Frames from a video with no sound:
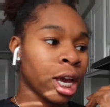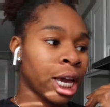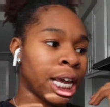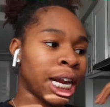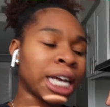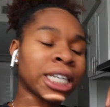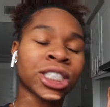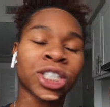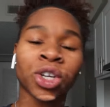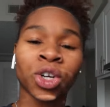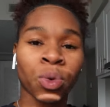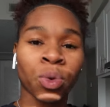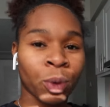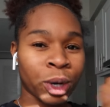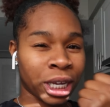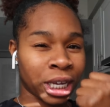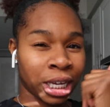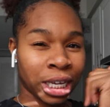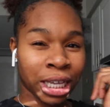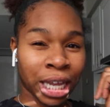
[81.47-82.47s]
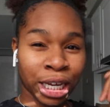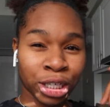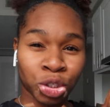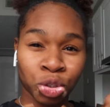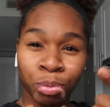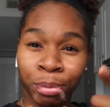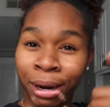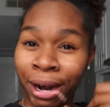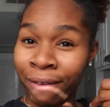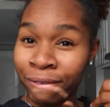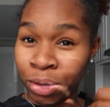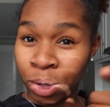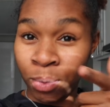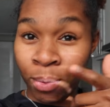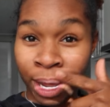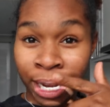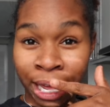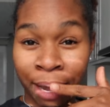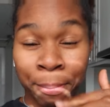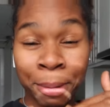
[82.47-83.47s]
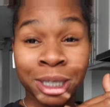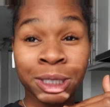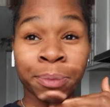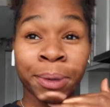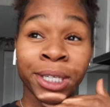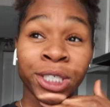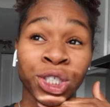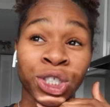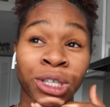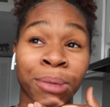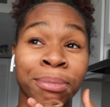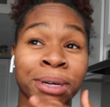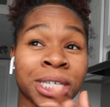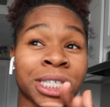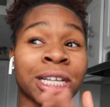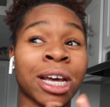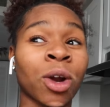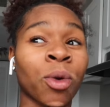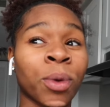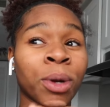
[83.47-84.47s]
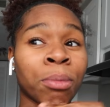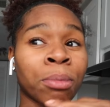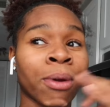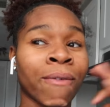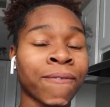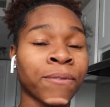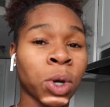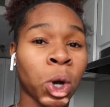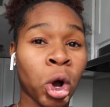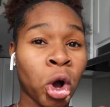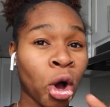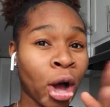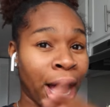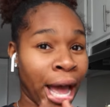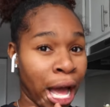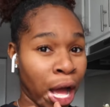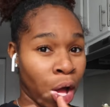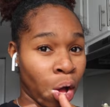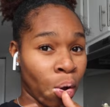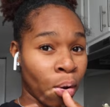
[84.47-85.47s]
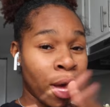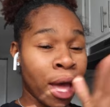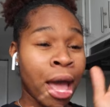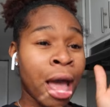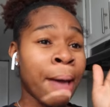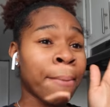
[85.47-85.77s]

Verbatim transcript: and I still don't want to eat like super heavy while I have my spaces in because I don't want them to fall out.